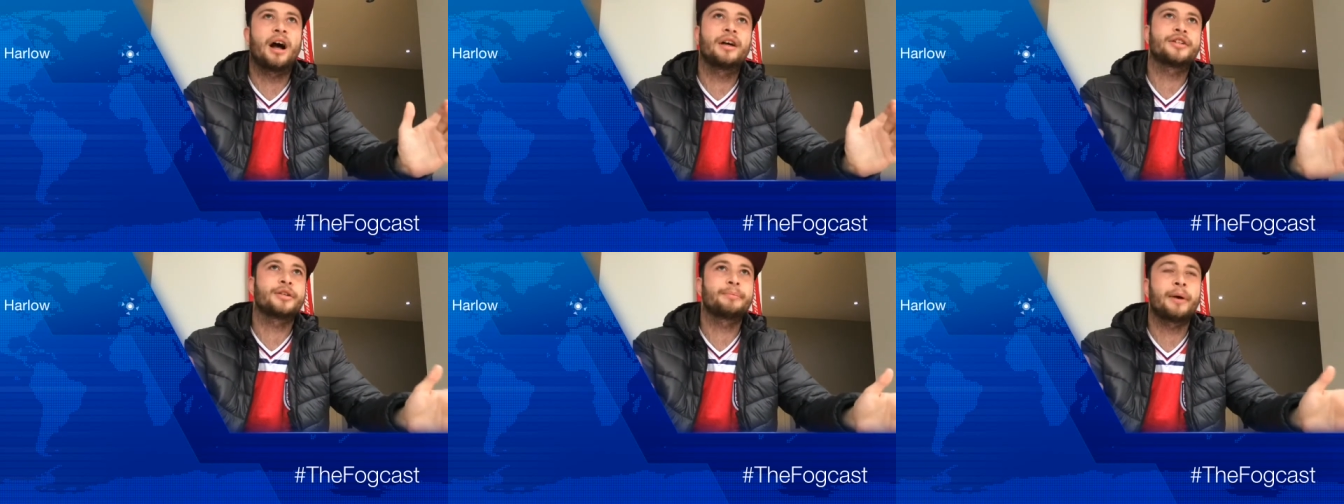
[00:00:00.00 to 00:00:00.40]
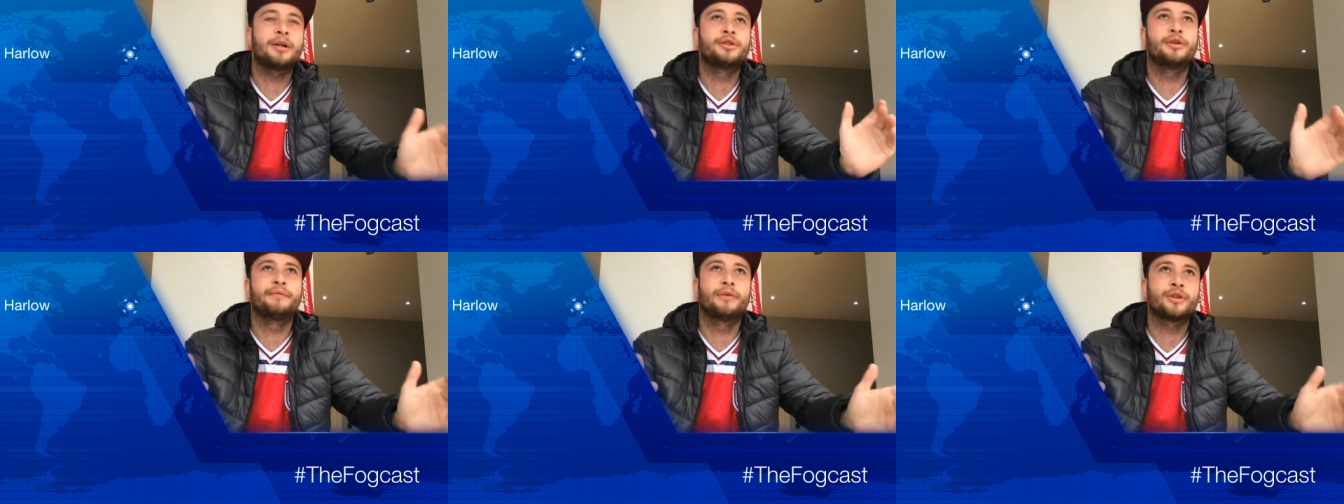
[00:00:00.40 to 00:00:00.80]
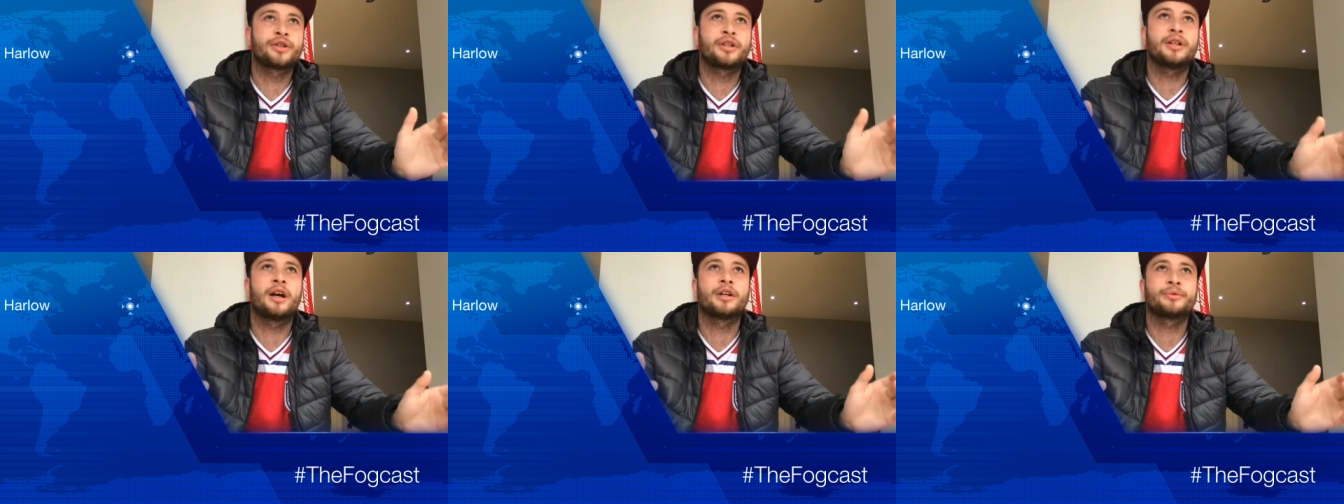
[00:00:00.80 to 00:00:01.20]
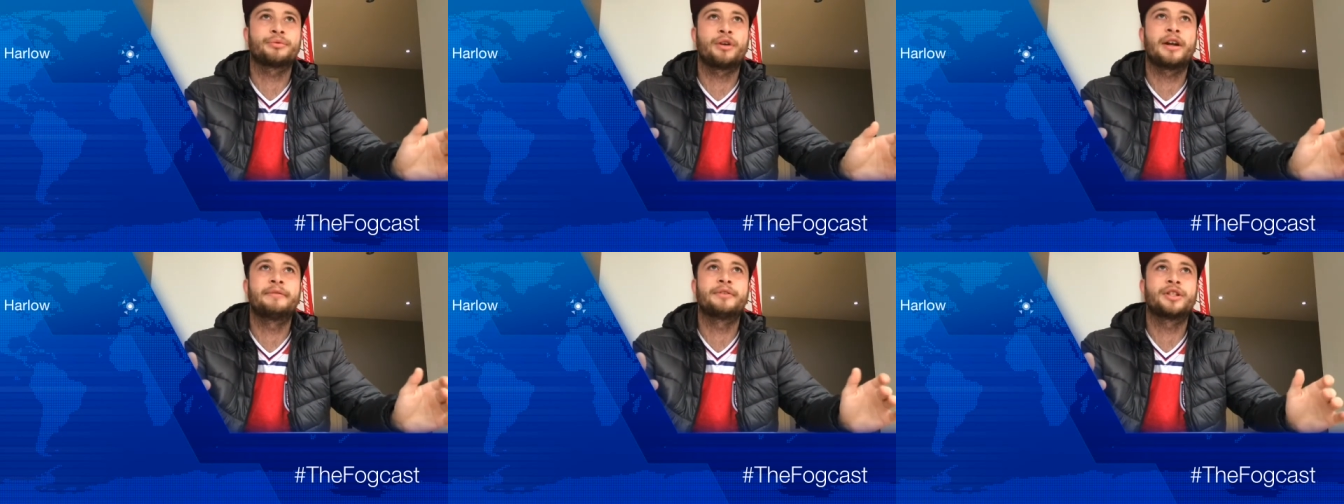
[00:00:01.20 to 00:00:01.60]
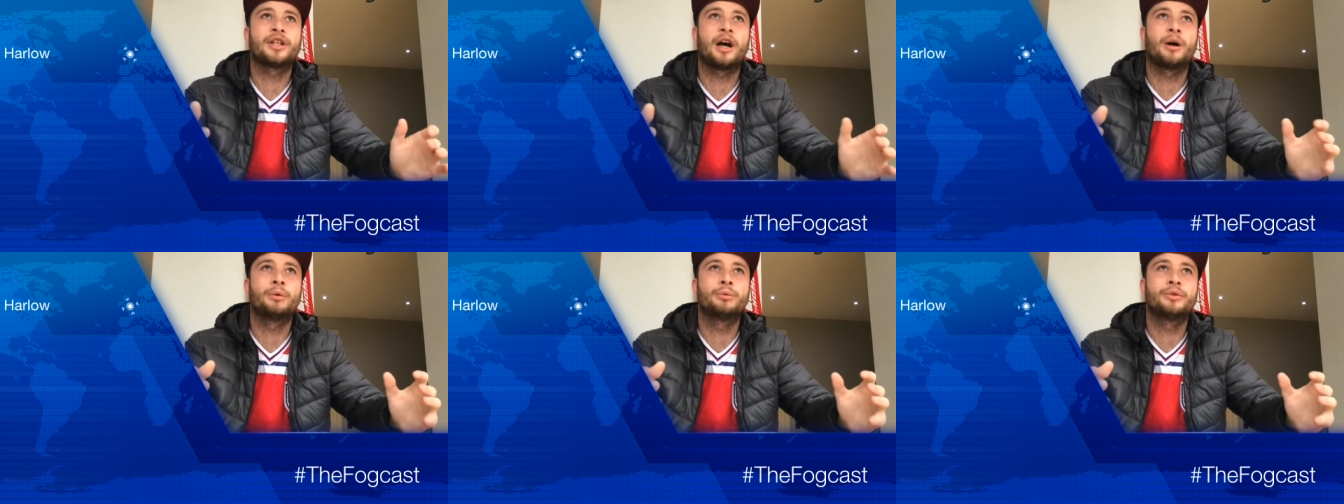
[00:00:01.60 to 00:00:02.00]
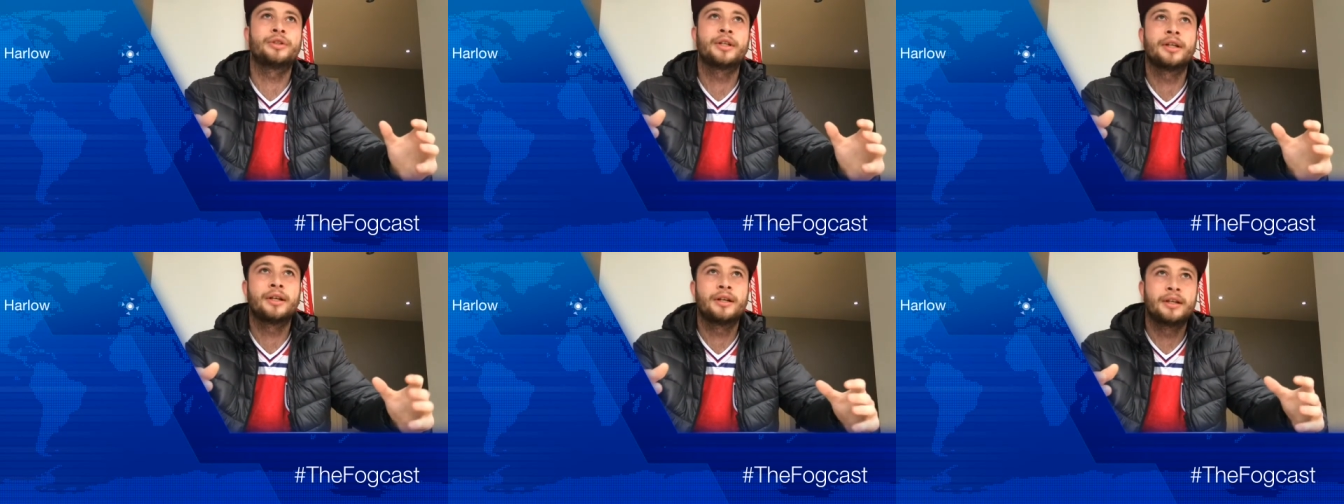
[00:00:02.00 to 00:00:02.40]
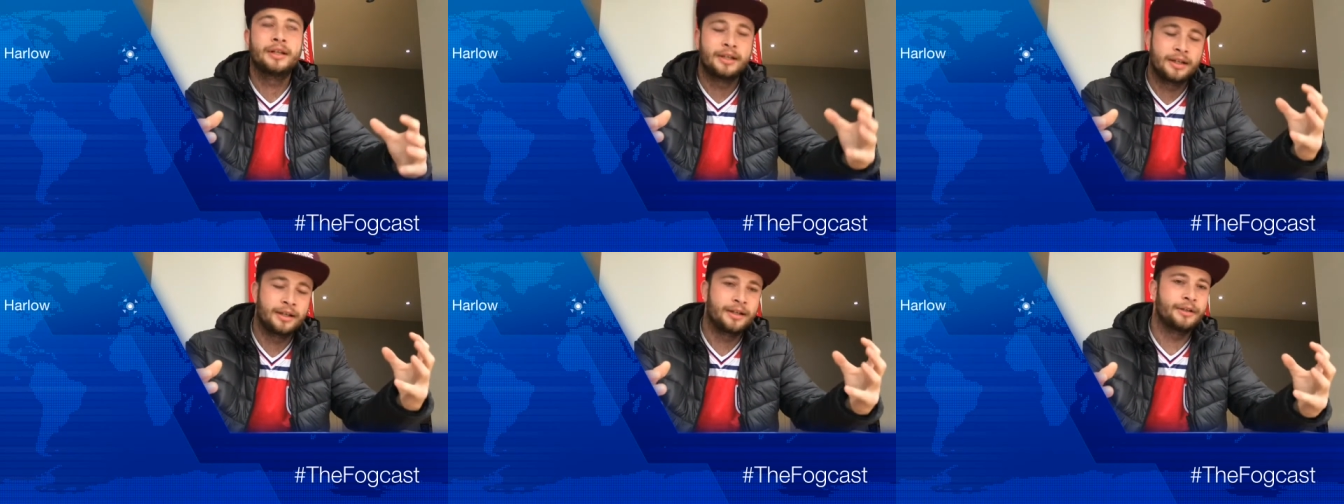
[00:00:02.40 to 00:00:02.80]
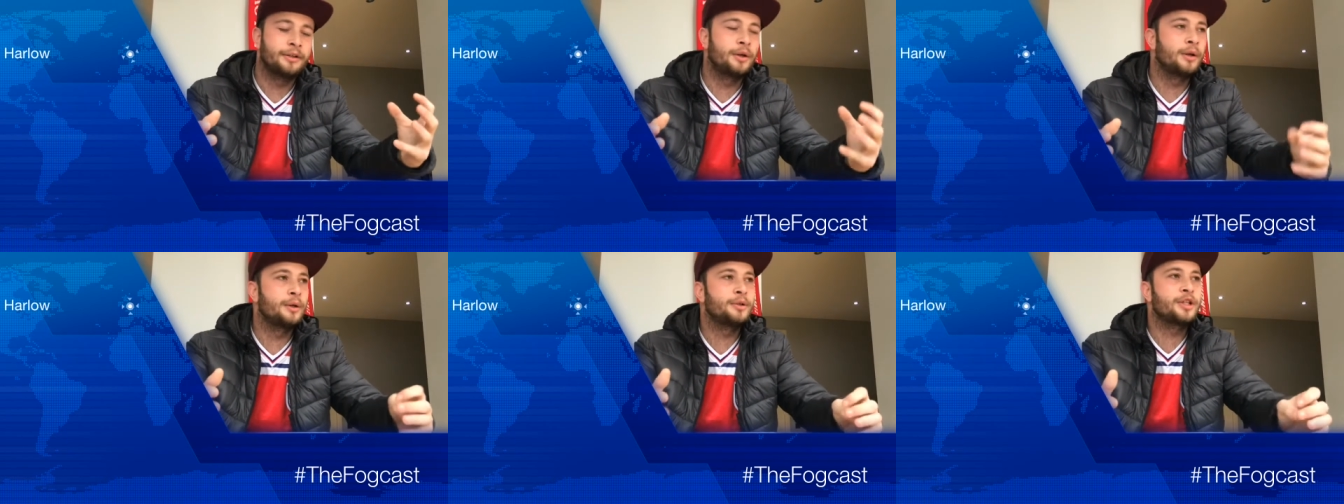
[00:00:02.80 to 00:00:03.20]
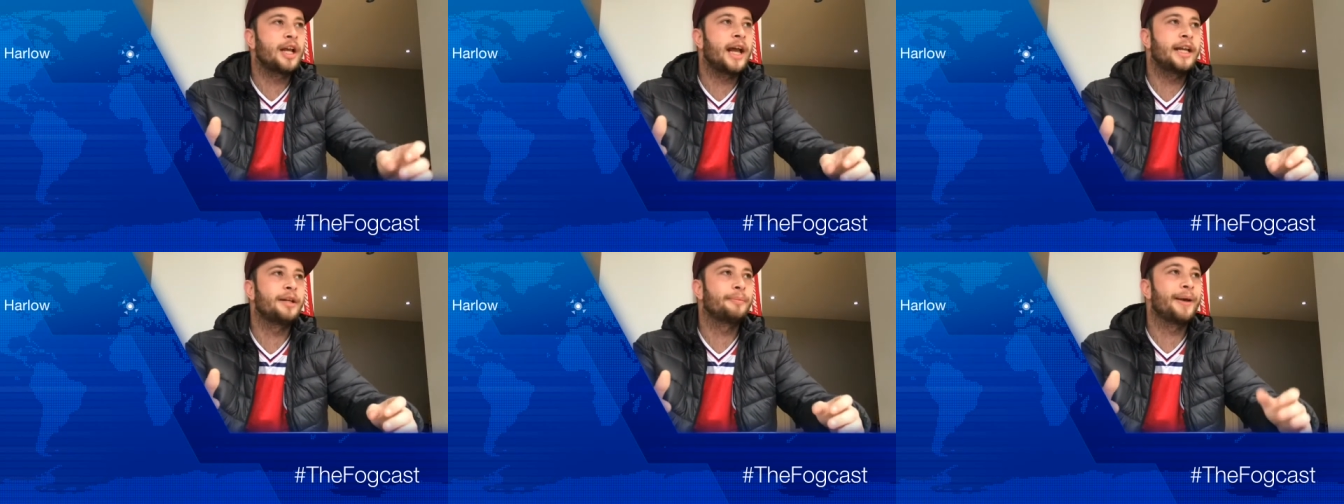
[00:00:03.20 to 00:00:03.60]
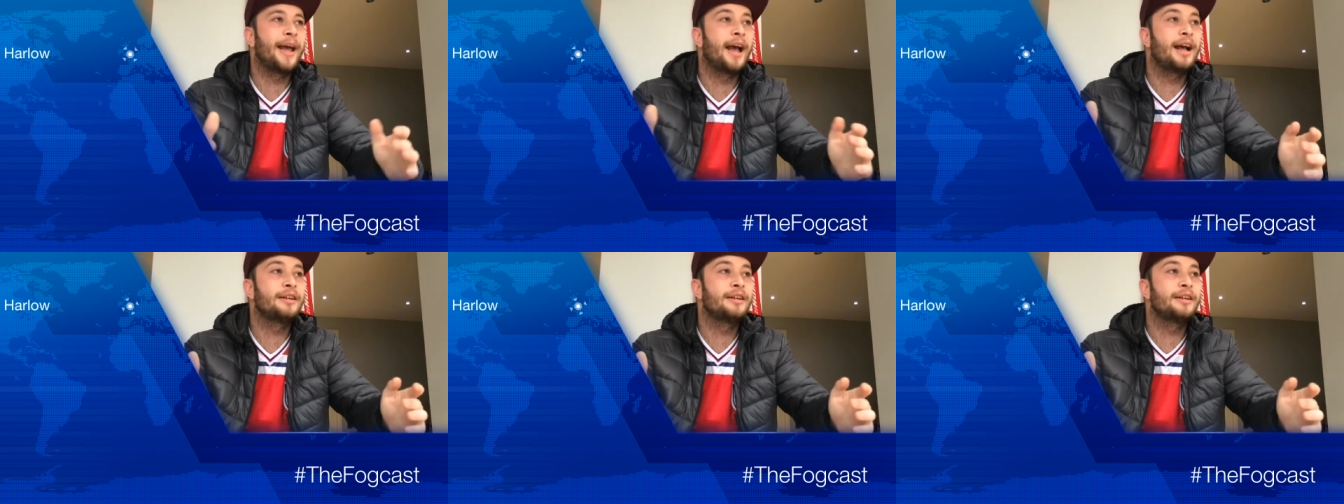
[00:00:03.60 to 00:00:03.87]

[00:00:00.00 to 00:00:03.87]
I suppose you've lost the last 3 results and you lose your head a bit.